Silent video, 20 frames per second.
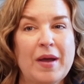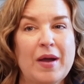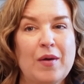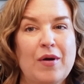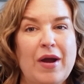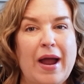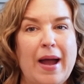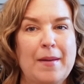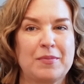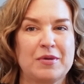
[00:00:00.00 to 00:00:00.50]

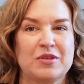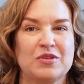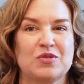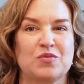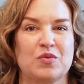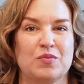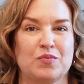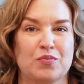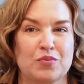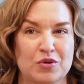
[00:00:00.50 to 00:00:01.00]
power happens
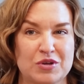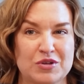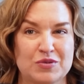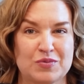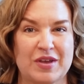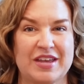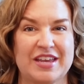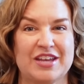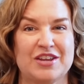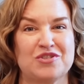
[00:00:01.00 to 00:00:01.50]
when
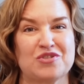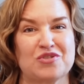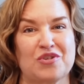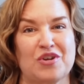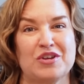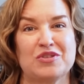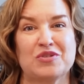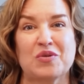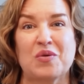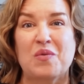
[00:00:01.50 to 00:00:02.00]
Breezeway
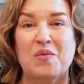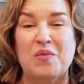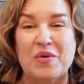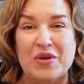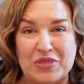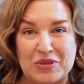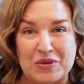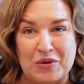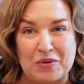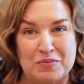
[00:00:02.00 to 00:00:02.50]
integrates
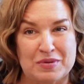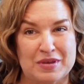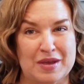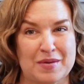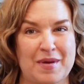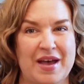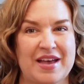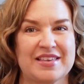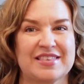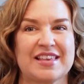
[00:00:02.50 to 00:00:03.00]
with your
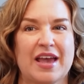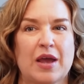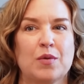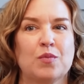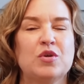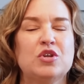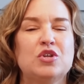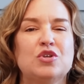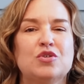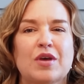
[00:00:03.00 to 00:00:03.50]
PMS, and
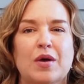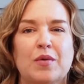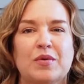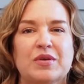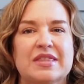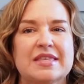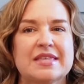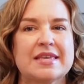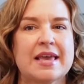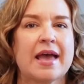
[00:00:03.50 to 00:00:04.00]
we do that
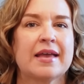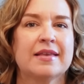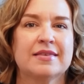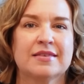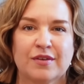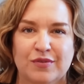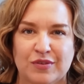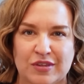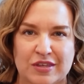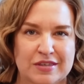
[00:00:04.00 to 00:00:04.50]
with tens
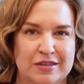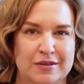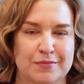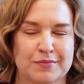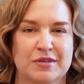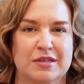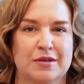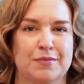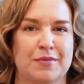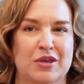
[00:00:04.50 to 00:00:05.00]
of
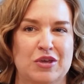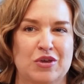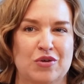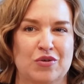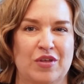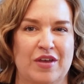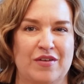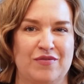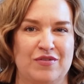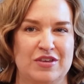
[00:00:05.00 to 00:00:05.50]
systems to make your
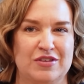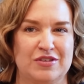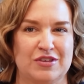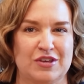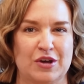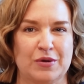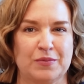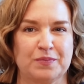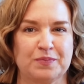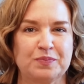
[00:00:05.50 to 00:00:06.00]
life
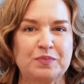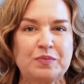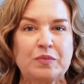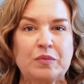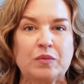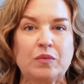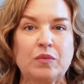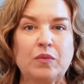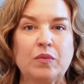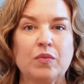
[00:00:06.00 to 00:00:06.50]
easier.
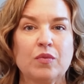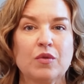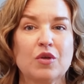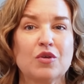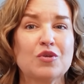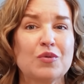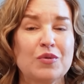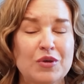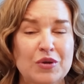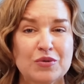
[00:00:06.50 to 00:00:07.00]

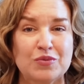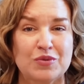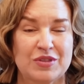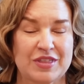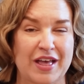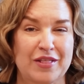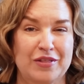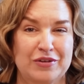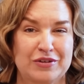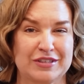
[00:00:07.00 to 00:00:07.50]
So here's what
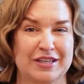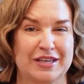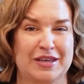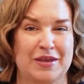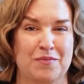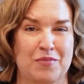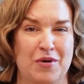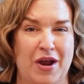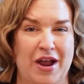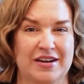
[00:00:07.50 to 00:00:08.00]
that looks like
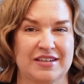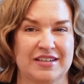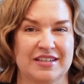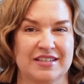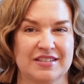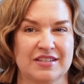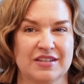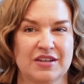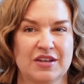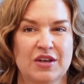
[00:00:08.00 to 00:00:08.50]
in
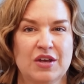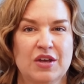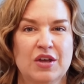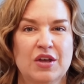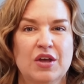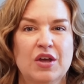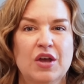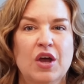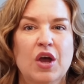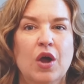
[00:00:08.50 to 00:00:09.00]
practice.
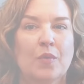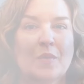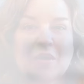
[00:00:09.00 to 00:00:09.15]
A